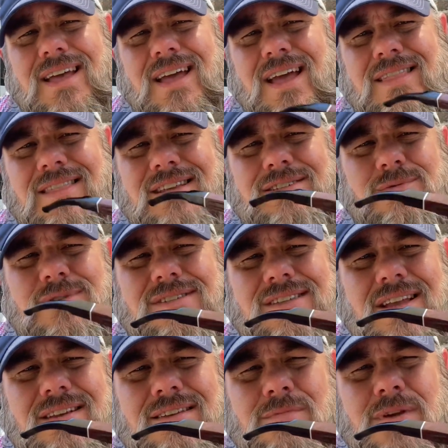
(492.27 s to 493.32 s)
and this was
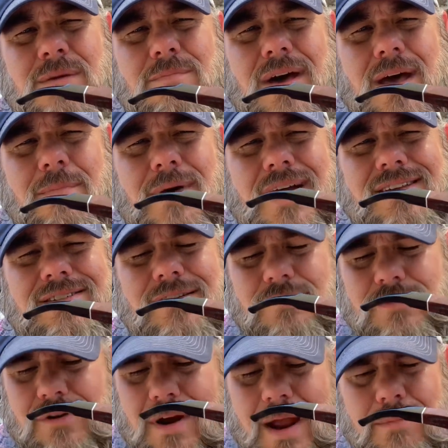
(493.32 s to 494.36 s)
sent to me by my
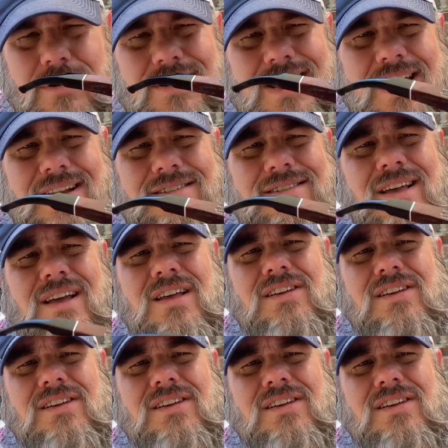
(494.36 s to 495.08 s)
subscriber Dennis.